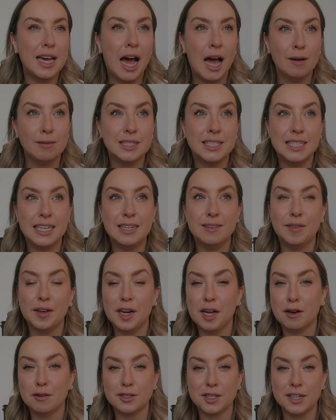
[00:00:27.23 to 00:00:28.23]
I was seeing
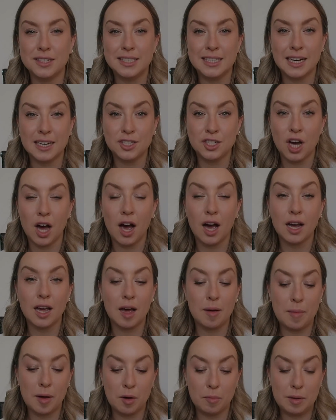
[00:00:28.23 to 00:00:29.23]
videos on
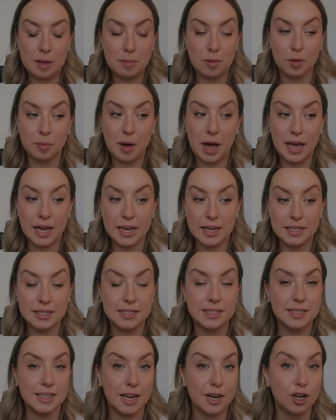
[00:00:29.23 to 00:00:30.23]
TikTok about people buying
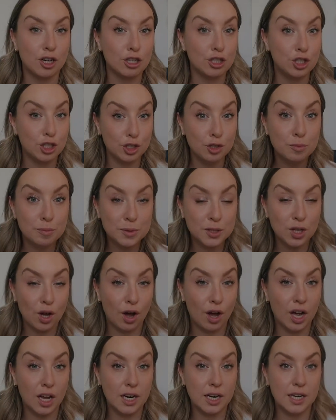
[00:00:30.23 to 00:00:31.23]
designer dupes
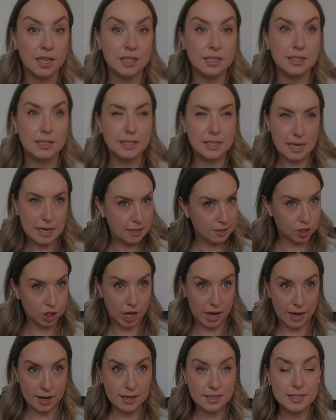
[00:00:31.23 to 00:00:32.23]
on
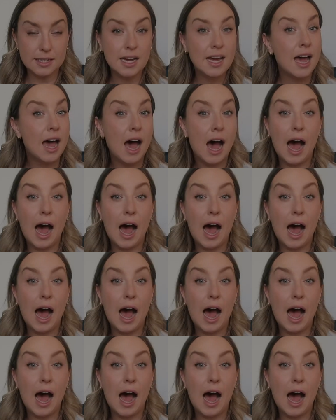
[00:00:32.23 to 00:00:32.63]
DHgate.